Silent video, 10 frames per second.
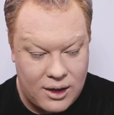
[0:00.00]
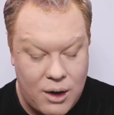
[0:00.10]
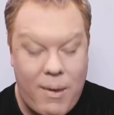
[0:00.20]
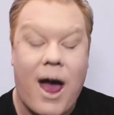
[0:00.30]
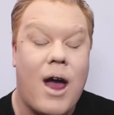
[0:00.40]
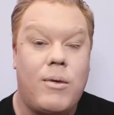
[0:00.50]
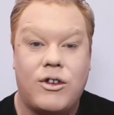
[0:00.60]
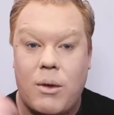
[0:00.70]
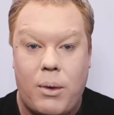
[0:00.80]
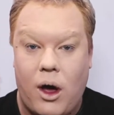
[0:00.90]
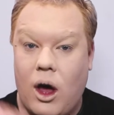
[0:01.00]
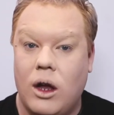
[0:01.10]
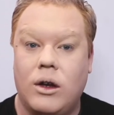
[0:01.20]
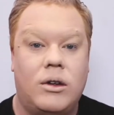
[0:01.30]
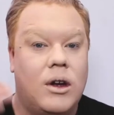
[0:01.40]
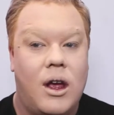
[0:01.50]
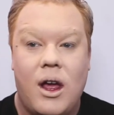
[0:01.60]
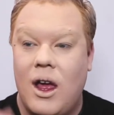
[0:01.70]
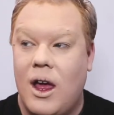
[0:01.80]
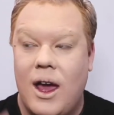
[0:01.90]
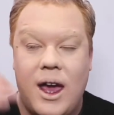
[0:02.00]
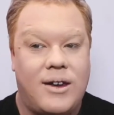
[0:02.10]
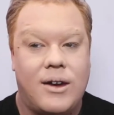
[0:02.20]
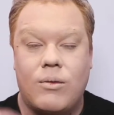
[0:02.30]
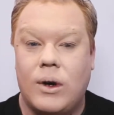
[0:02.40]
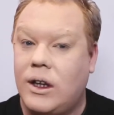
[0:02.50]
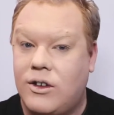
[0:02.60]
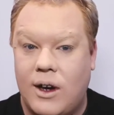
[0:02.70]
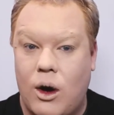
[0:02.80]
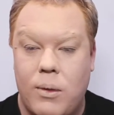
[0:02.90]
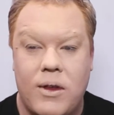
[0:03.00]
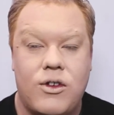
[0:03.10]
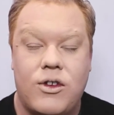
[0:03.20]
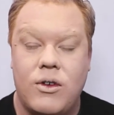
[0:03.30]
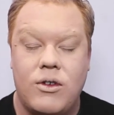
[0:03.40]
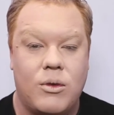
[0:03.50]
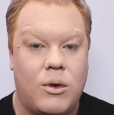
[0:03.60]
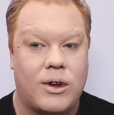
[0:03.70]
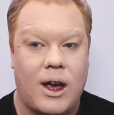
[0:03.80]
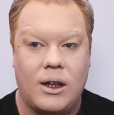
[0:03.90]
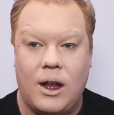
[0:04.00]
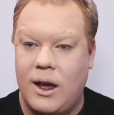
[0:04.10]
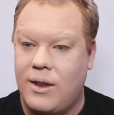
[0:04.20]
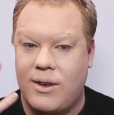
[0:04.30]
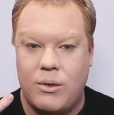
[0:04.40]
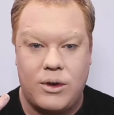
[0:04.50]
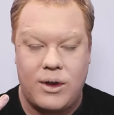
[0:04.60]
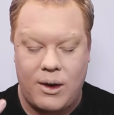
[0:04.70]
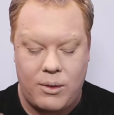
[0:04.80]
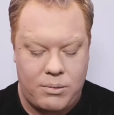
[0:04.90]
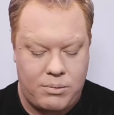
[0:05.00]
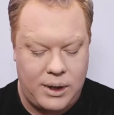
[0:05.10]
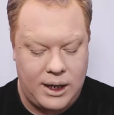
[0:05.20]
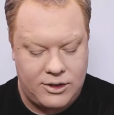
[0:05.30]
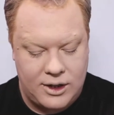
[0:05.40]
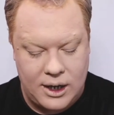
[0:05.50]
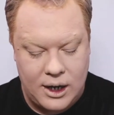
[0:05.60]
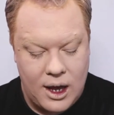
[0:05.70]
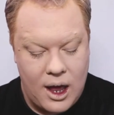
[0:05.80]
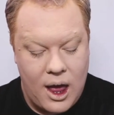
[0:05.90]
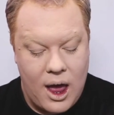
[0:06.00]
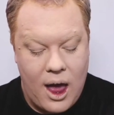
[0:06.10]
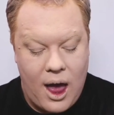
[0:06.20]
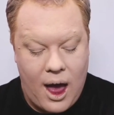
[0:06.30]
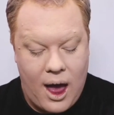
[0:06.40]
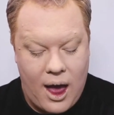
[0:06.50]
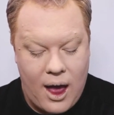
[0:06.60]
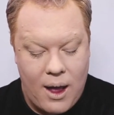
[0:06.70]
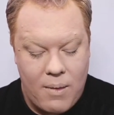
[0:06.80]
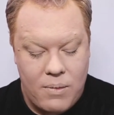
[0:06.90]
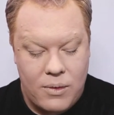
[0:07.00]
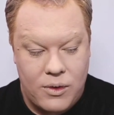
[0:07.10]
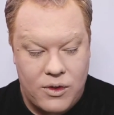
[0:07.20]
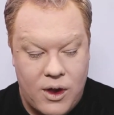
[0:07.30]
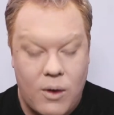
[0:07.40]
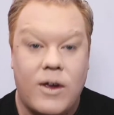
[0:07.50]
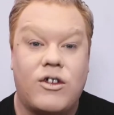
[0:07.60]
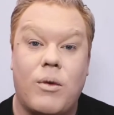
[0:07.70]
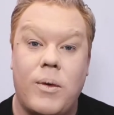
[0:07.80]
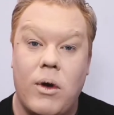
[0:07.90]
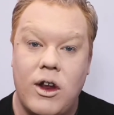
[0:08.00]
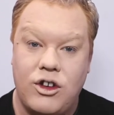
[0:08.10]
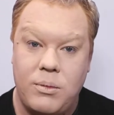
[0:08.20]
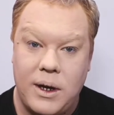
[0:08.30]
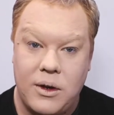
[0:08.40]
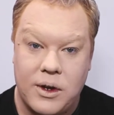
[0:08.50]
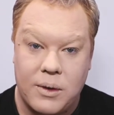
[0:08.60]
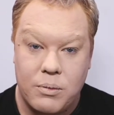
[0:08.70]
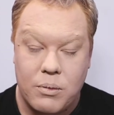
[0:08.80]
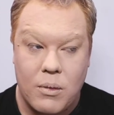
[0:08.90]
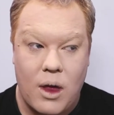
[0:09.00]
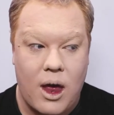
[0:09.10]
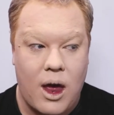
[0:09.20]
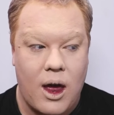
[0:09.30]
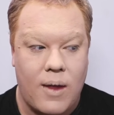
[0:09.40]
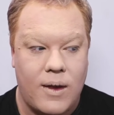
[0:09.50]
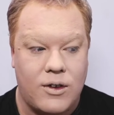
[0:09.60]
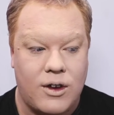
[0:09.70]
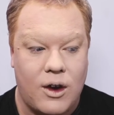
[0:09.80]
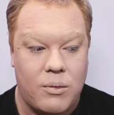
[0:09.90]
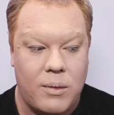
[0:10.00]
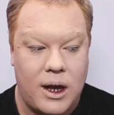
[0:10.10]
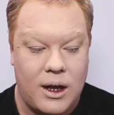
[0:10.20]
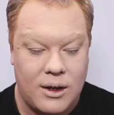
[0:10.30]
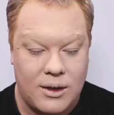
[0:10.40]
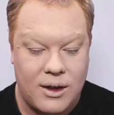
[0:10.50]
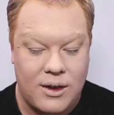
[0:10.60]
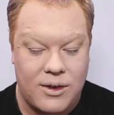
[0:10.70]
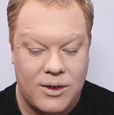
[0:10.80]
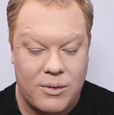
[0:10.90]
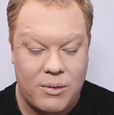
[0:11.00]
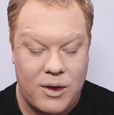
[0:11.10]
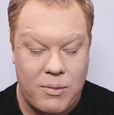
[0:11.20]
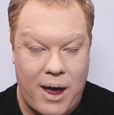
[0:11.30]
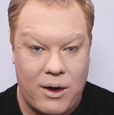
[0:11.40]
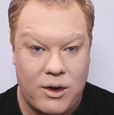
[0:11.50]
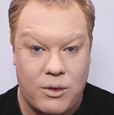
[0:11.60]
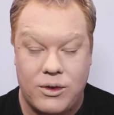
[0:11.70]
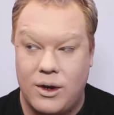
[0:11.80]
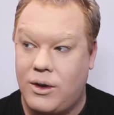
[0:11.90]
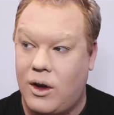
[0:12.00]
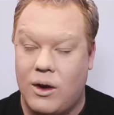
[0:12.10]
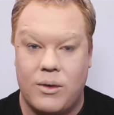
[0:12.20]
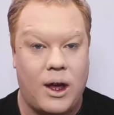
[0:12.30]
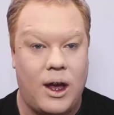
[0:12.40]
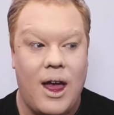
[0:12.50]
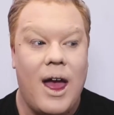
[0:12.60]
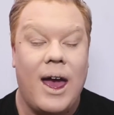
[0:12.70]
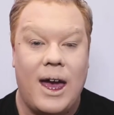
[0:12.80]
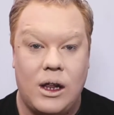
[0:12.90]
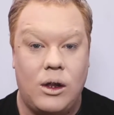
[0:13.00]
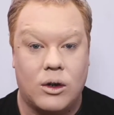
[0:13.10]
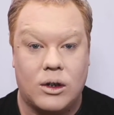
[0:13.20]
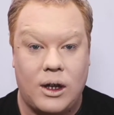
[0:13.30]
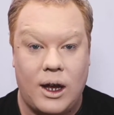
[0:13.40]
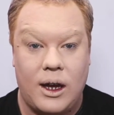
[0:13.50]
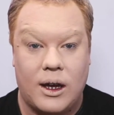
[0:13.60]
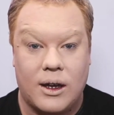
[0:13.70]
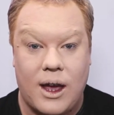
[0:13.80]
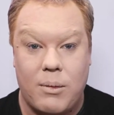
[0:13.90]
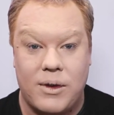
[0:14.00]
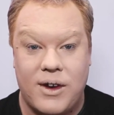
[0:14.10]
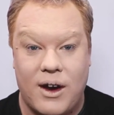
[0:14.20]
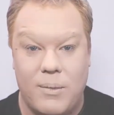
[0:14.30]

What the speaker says: matter how much I put on, it didn't really show up, and as soon as you walked out in lights, it would bleach it. So they showed me what I should be using, and they showed me this powder. It was so dark, I was like, it looked like Cadbury's Dairy